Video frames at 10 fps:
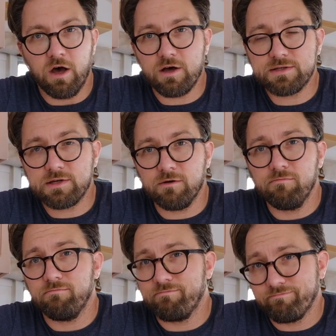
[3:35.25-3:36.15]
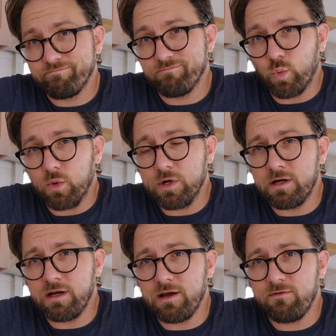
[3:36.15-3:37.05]
Also, where we
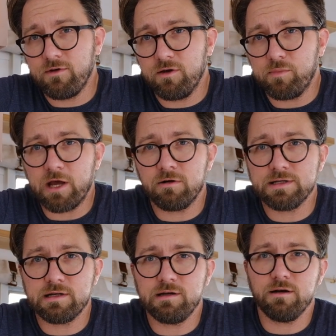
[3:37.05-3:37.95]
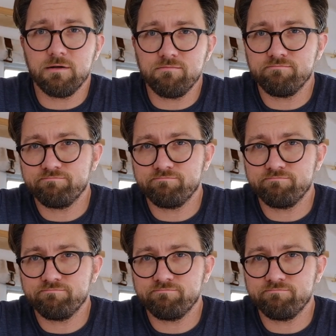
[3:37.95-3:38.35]
didn't have batteries in here,